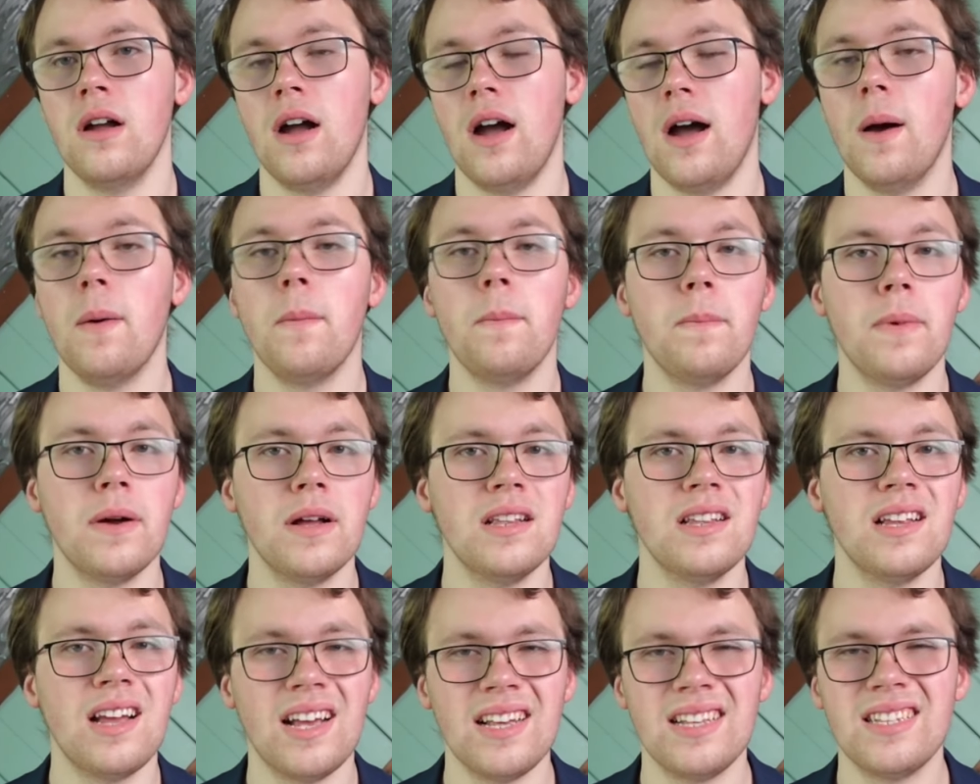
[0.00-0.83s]
uh,
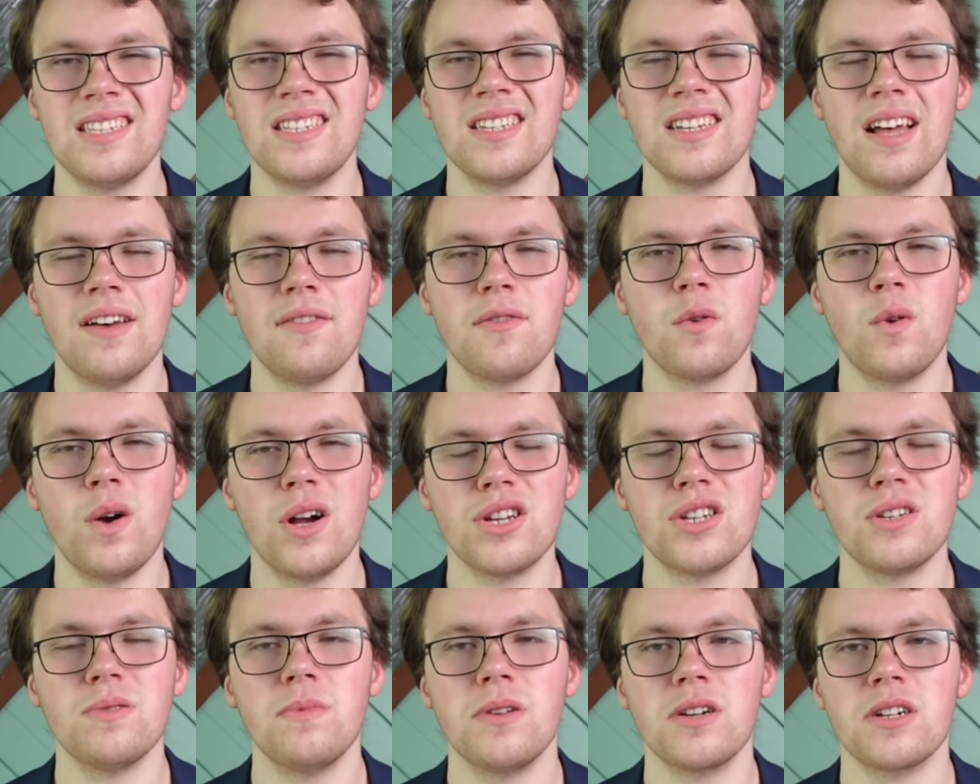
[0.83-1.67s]
but I still have
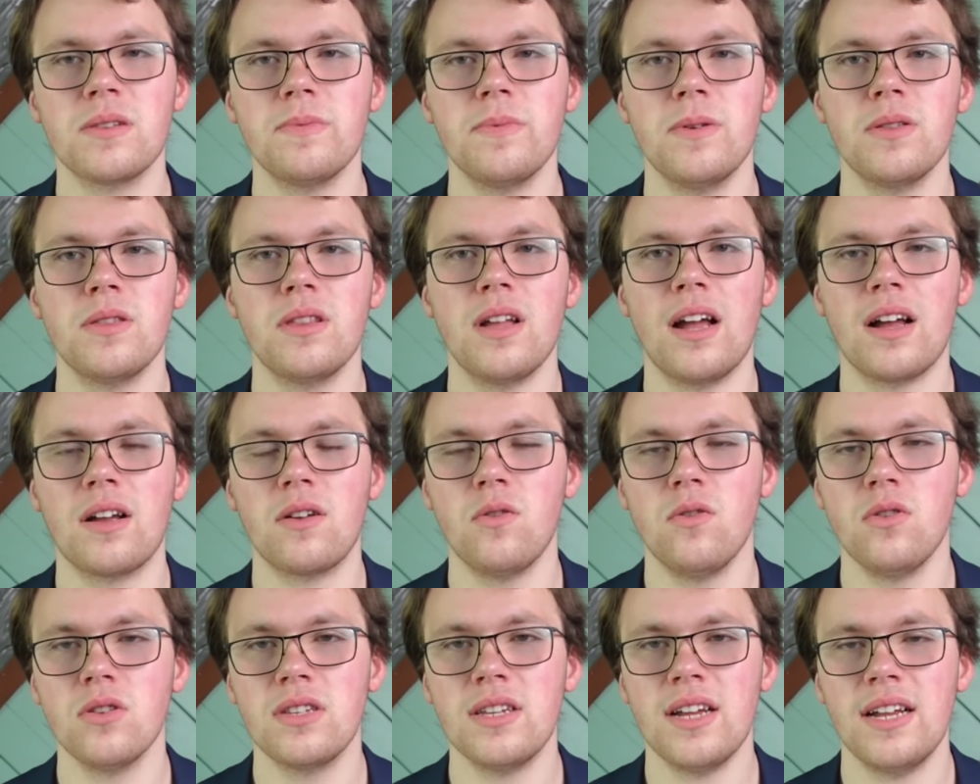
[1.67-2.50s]
question marks about that
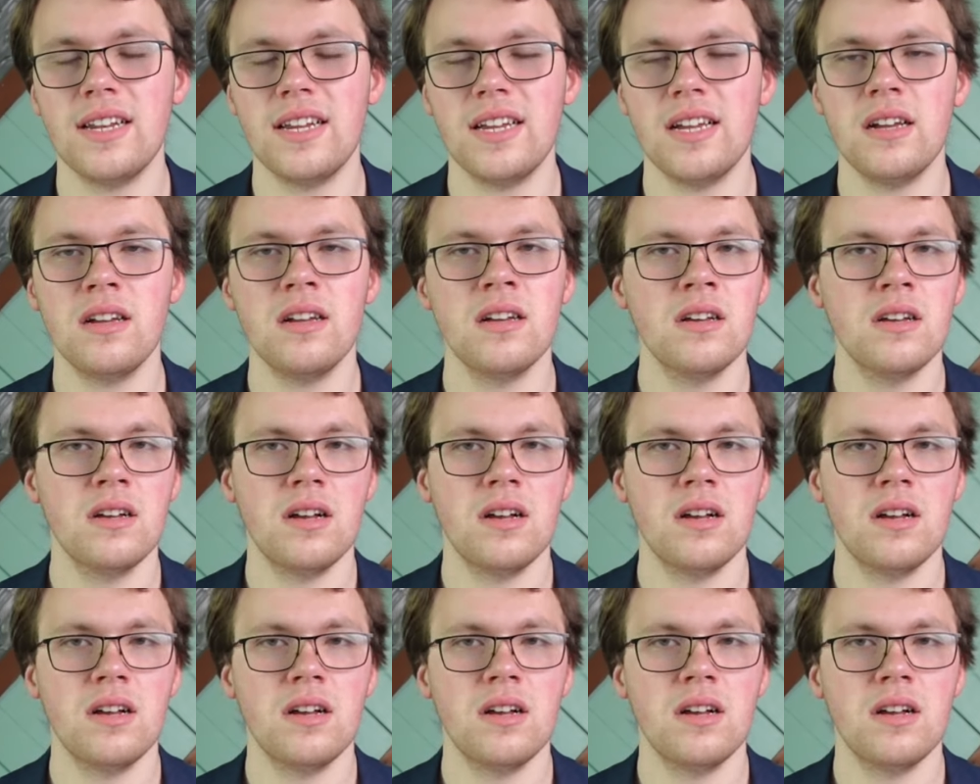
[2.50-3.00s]
goaltending,